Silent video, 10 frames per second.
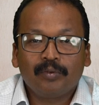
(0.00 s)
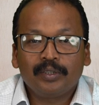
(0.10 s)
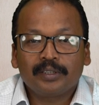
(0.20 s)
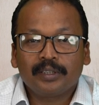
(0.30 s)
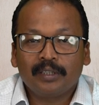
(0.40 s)
for
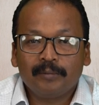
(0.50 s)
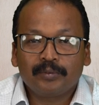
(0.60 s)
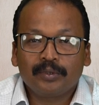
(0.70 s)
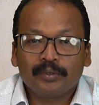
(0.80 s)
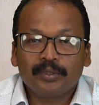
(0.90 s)
its
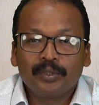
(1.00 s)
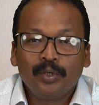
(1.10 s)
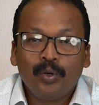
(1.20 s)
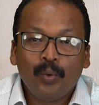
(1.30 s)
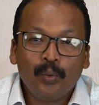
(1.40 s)
adoptions,
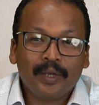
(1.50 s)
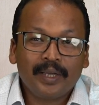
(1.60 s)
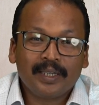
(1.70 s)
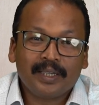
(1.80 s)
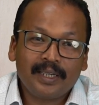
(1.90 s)
we
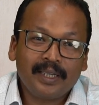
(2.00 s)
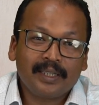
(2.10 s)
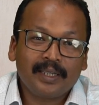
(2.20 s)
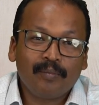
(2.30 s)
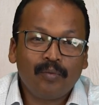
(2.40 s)
can
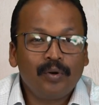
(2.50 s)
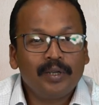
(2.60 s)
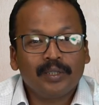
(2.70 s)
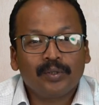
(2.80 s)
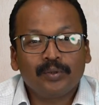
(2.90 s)
create a more
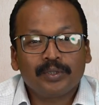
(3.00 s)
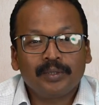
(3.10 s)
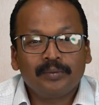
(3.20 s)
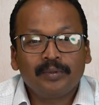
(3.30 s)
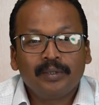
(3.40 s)

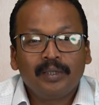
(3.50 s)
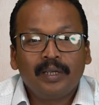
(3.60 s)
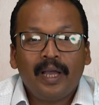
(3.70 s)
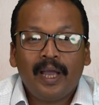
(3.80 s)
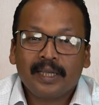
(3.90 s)
inclusive,
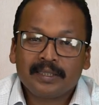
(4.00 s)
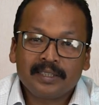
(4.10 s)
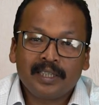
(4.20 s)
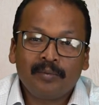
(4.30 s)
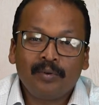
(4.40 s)

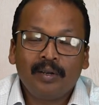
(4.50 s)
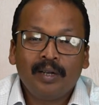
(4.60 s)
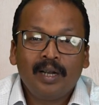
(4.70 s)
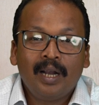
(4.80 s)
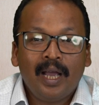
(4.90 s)
accessible,
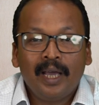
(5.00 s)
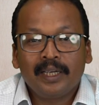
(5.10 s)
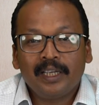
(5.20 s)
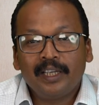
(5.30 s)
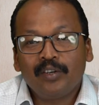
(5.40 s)

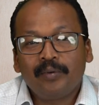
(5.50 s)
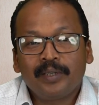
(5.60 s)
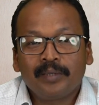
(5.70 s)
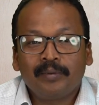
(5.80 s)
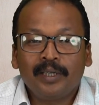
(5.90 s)
and
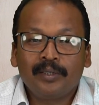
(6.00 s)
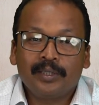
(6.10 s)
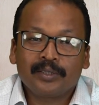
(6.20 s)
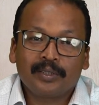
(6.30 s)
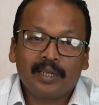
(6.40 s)
innovative
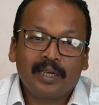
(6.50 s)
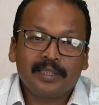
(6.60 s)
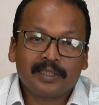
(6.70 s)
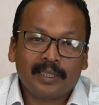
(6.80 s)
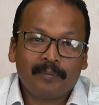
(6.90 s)
educational
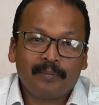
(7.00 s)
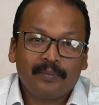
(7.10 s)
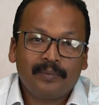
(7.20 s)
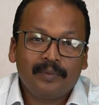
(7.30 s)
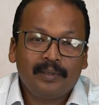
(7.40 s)
landscape.
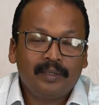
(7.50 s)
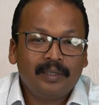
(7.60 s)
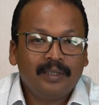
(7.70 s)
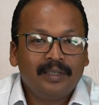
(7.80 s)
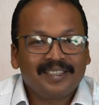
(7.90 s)

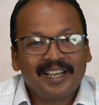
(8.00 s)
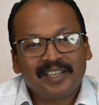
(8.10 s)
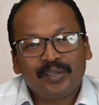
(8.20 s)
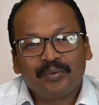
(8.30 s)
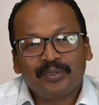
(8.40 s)

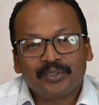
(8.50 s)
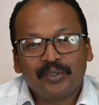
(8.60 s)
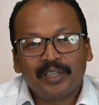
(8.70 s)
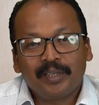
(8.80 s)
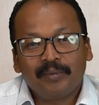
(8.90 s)
Thank you for
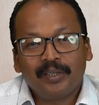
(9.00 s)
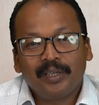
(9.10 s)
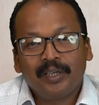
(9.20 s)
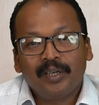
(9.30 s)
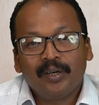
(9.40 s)
joining
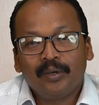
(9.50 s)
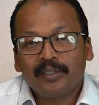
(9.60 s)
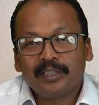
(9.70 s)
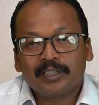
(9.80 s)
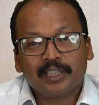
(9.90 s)
me
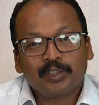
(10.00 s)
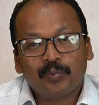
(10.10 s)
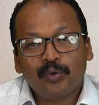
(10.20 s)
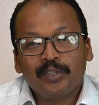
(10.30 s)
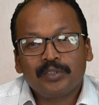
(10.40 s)
on this
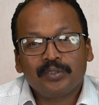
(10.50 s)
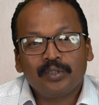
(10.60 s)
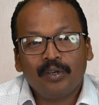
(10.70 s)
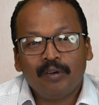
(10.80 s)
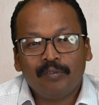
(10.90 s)

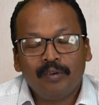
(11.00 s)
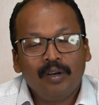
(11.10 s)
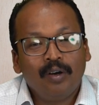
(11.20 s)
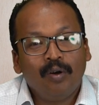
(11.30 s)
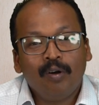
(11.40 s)
exploration of
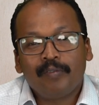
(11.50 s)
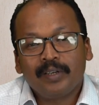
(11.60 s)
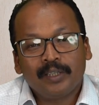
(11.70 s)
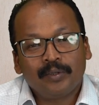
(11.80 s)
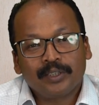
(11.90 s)

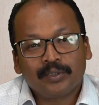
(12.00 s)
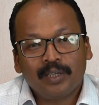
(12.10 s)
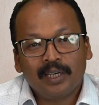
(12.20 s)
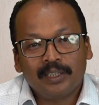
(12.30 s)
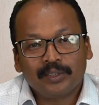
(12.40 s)
open
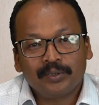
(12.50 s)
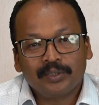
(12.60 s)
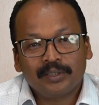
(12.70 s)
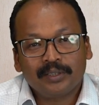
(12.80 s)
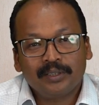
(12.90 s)
educational
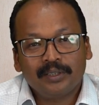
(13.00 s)
resource.